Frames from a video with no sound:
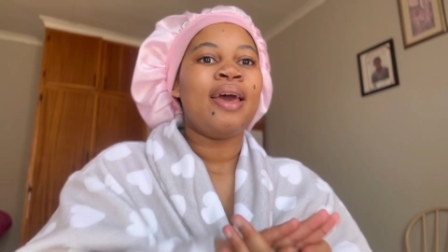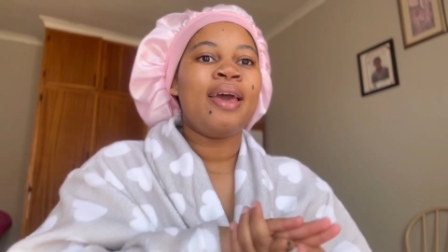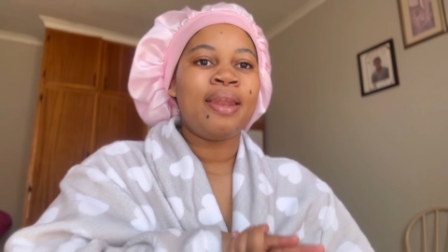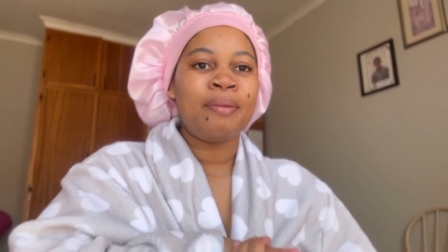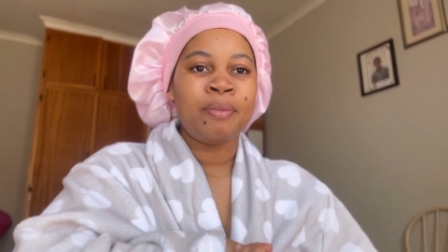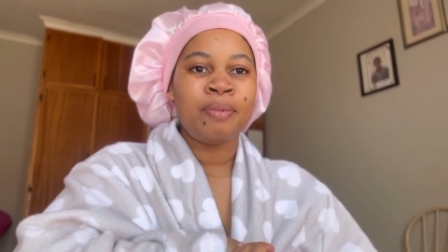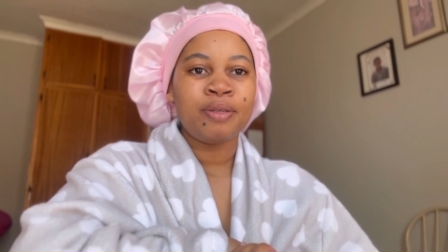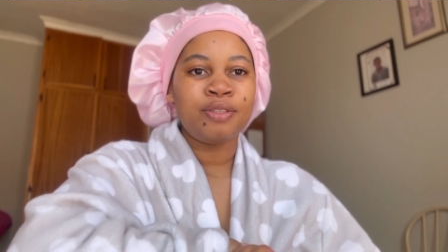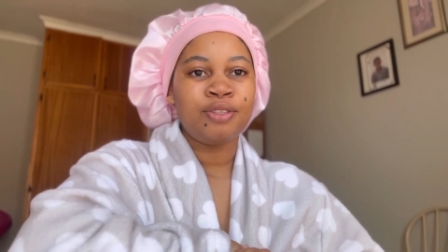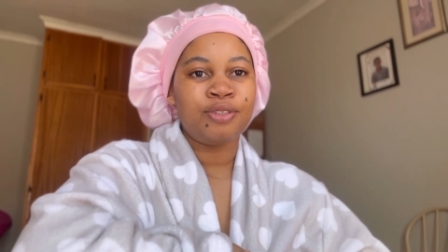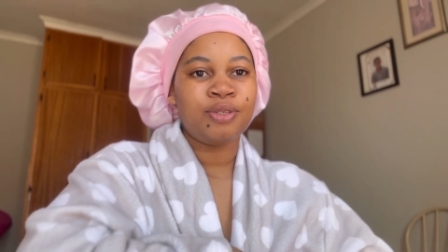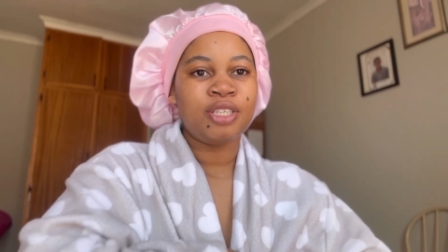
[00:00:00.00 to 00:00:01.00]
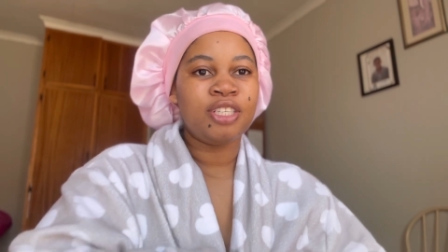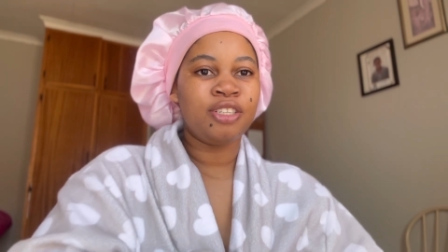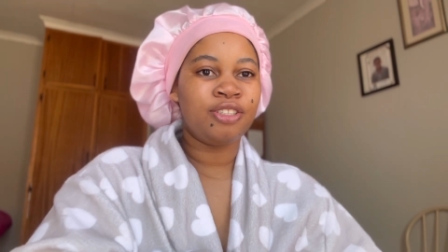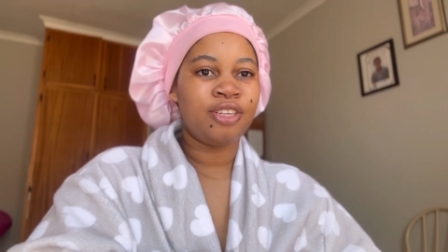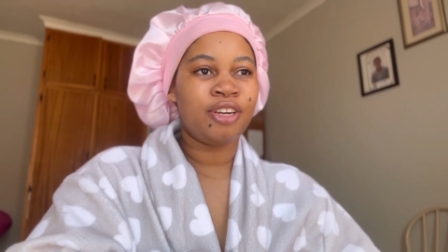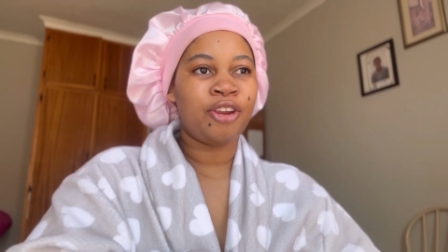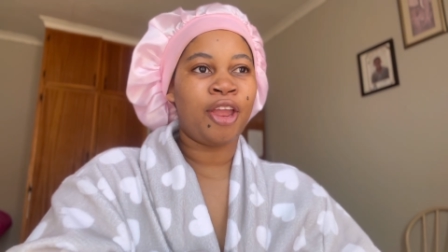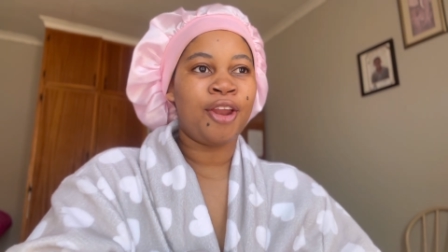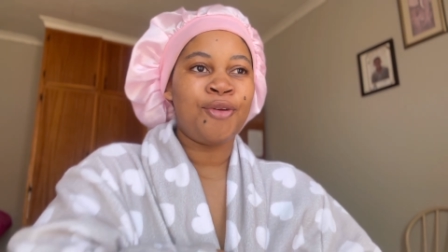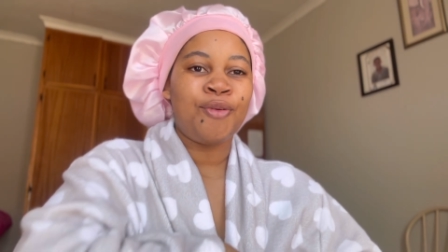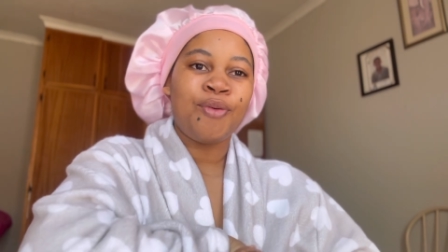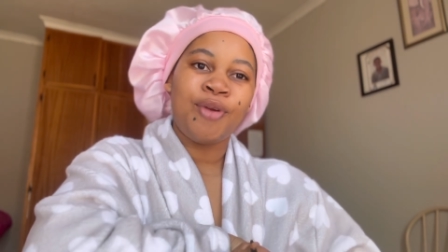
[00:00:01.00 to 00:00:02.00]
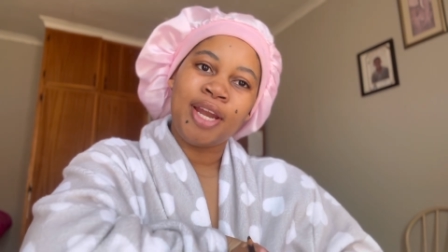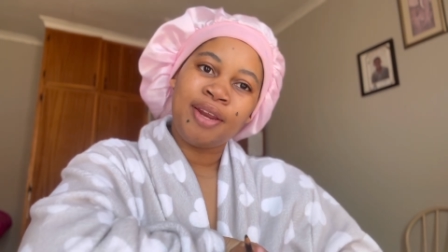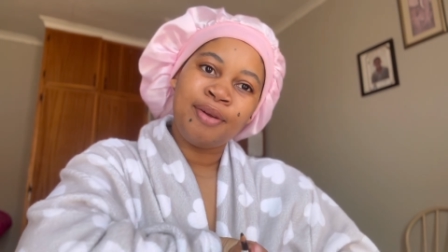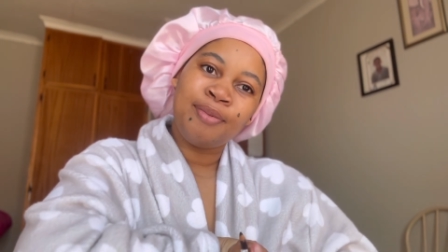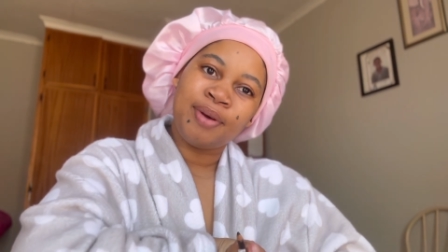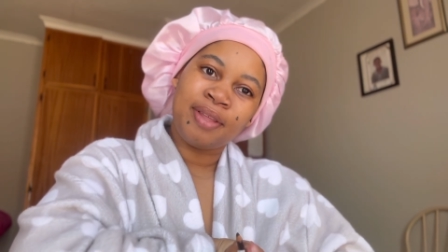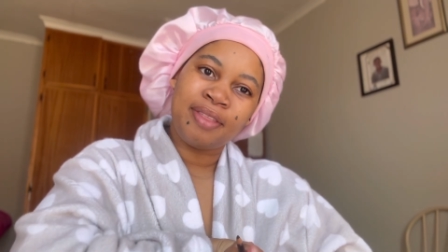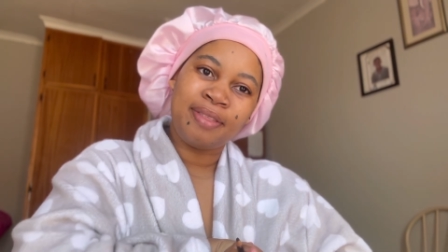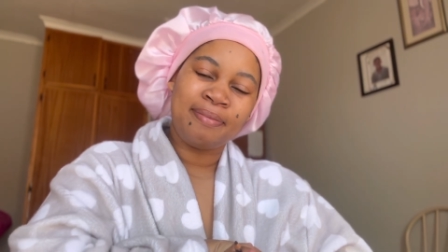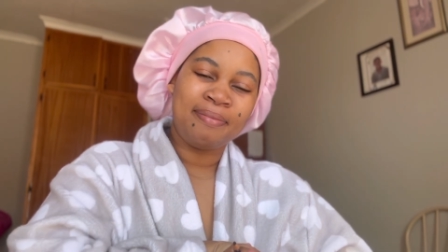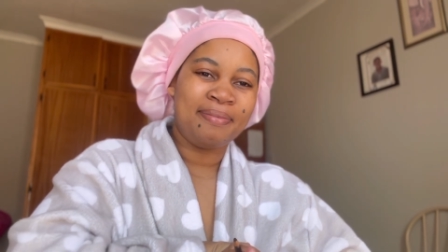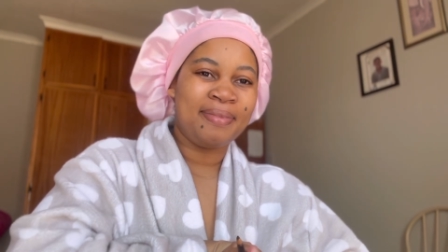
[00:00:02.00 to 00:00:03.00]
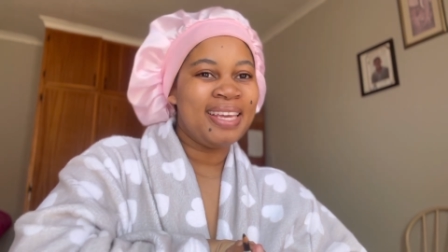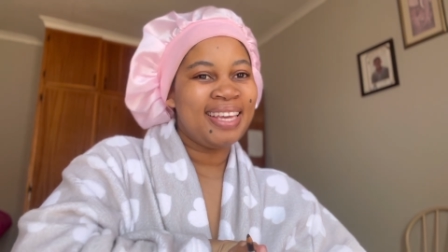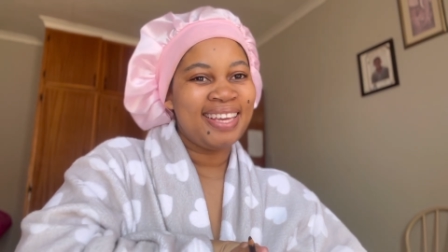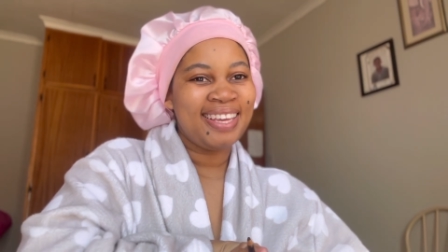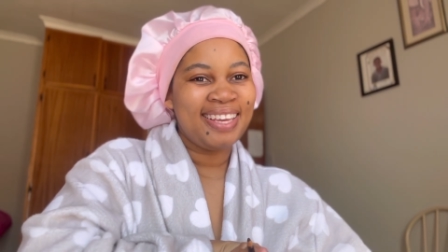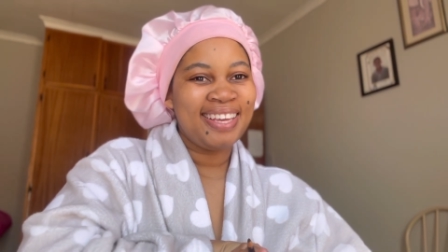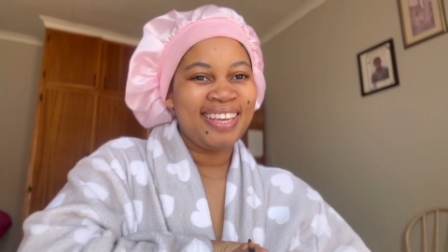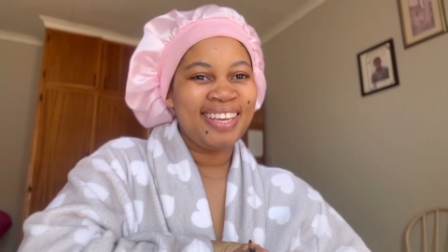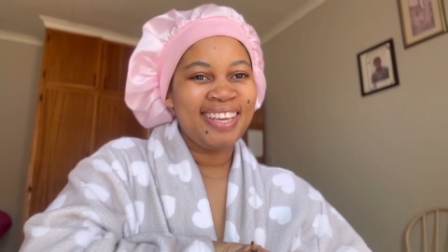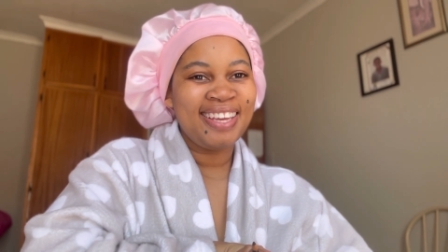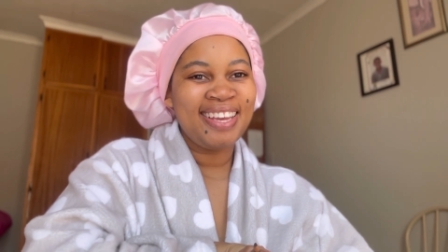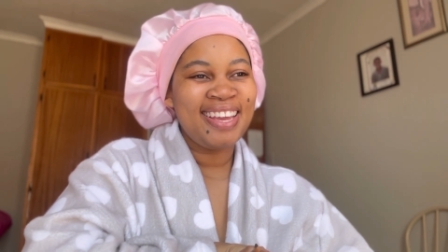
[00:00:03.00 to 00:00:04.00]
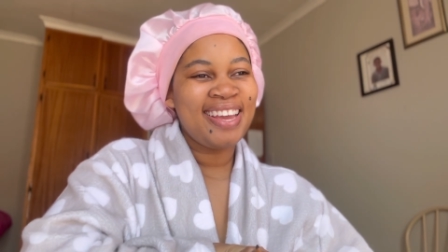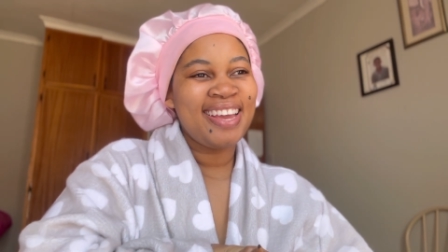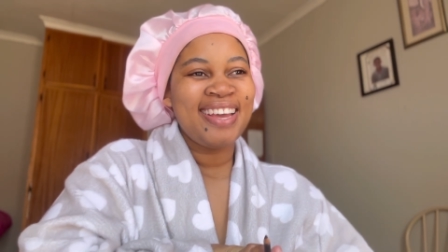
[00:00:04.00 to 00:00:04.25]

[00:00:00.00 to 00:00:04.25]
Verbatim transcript: and I'm about to do a chit chat get ready with me